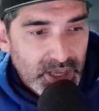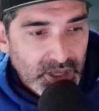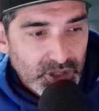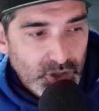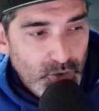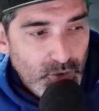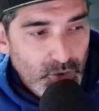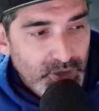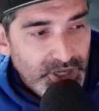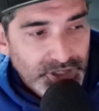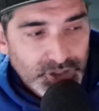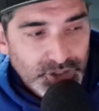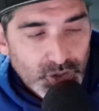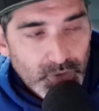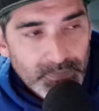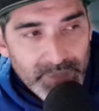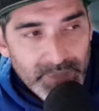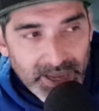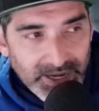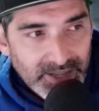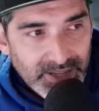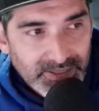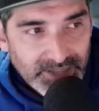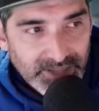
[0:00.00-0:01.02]
You can do
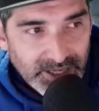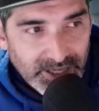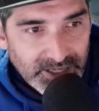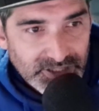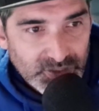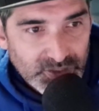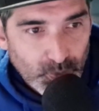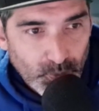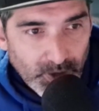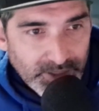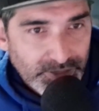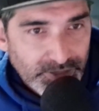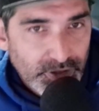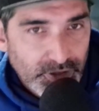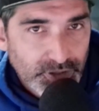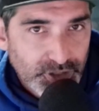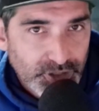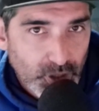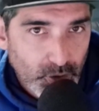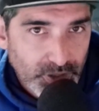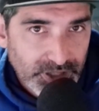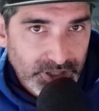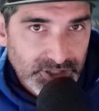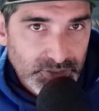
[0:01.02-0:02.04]
many things with your
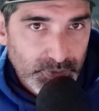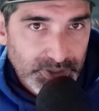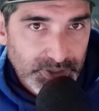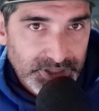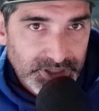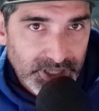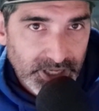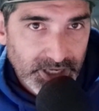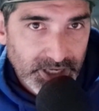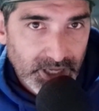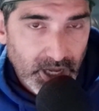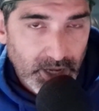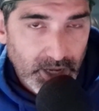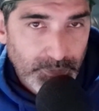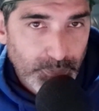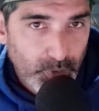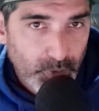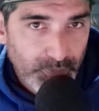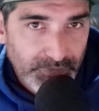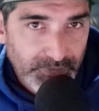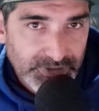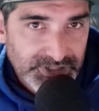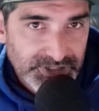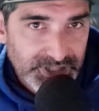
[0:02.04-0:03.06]
tokens within a
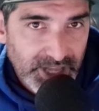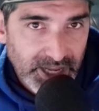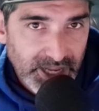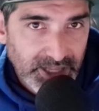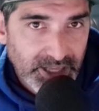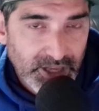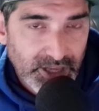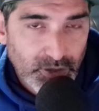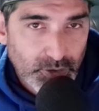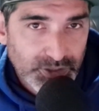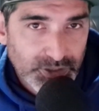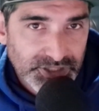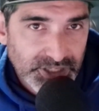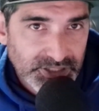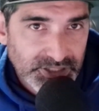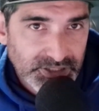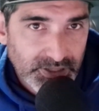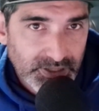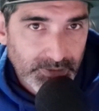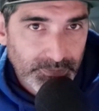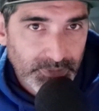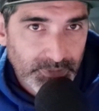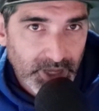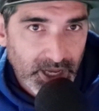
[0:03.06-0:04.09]
proof of stake
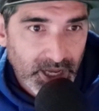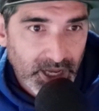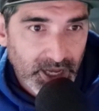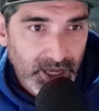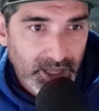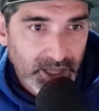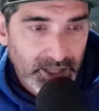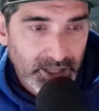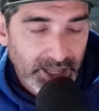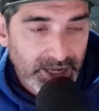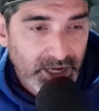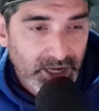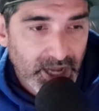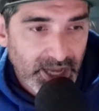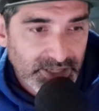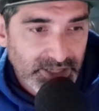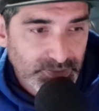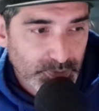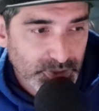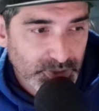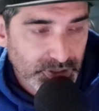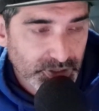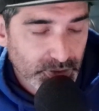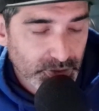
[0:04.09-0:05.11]
ecosystem like
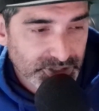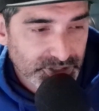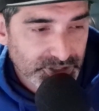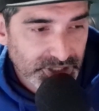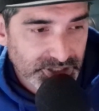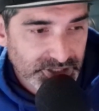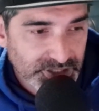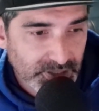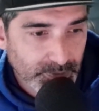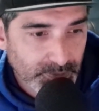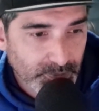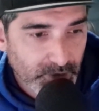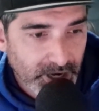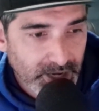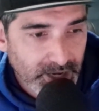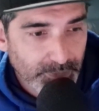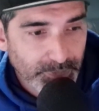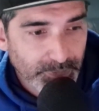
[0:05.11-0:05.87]
Cosmos ecosystem, right?